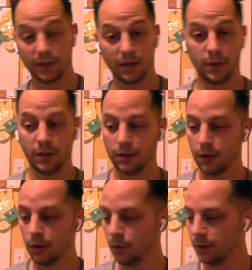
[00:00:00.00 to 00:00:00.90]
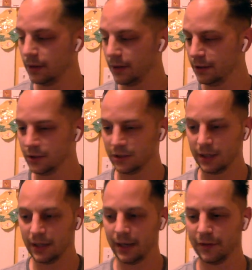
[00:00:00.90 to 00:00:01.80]
is going to be another one that you're just
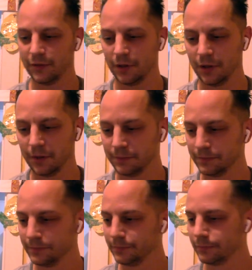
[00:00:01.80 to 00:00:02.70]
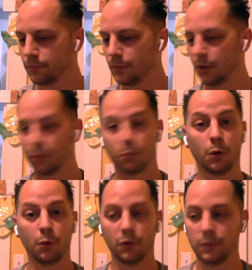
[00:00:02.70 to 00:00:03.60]
going to have to
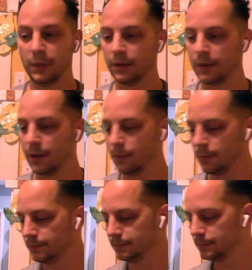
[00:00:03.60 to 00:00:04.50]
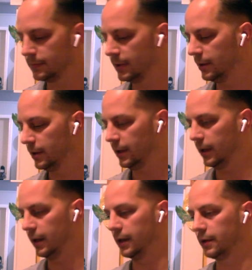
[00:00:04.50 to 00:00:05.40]
roll with me on that one.
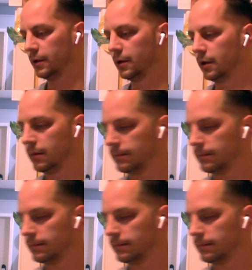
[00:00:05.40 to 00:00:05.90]
And